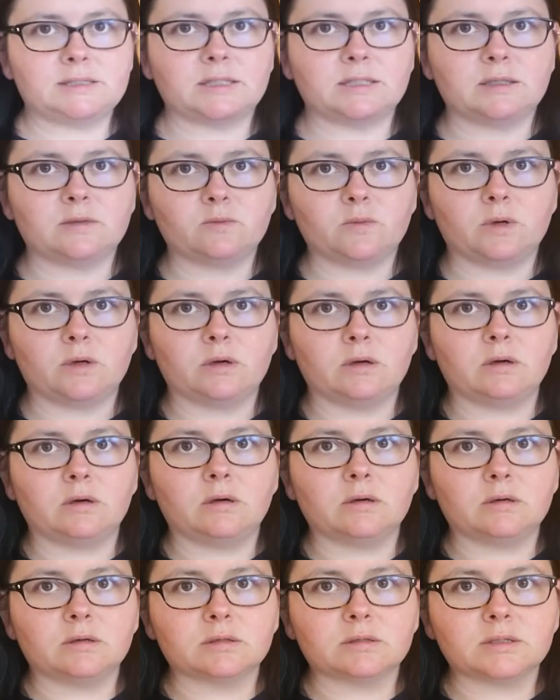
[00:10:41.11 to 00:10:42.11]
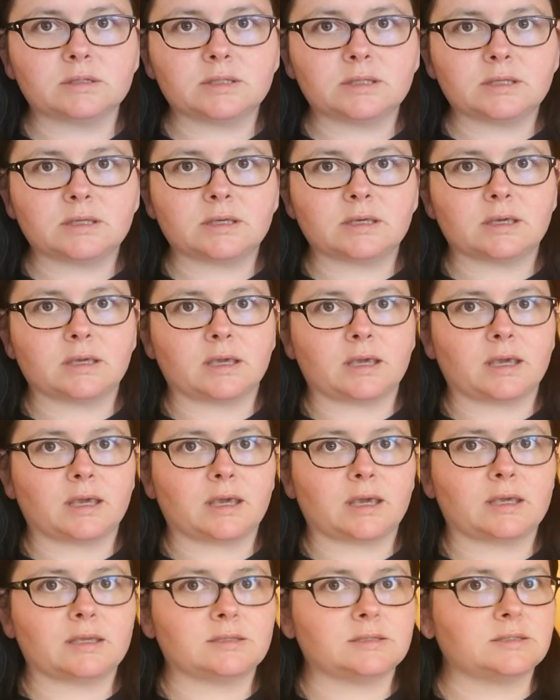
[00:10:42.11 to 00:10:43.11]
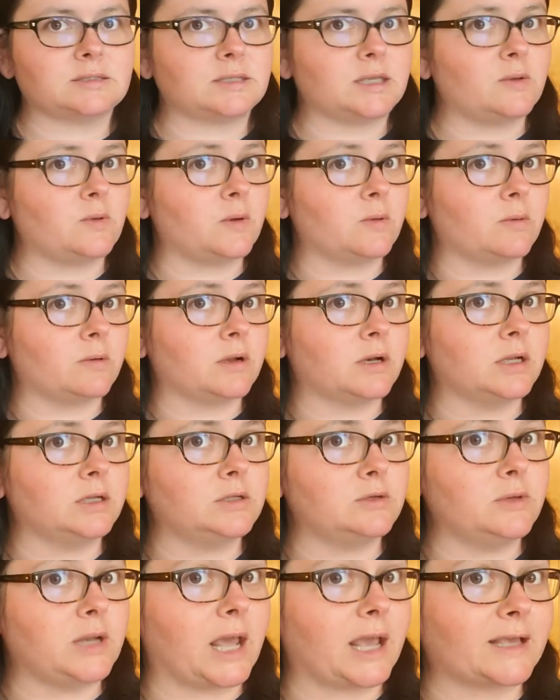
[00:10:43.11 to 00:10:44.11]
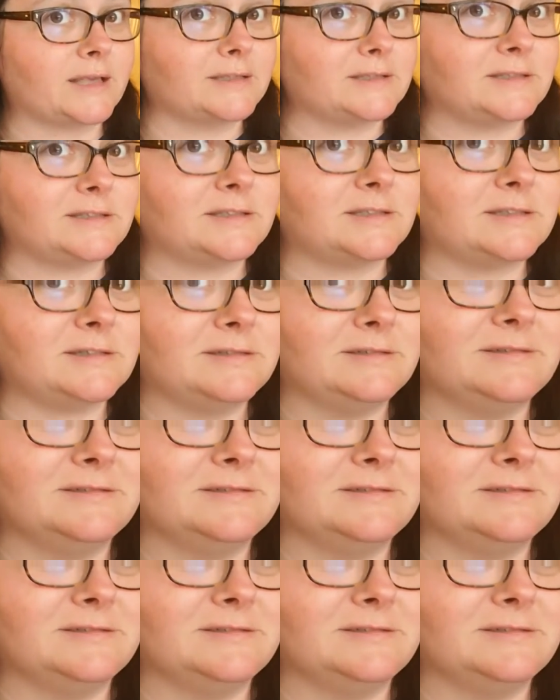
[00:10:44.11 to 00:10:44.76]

and then we'll see what we're going to do next.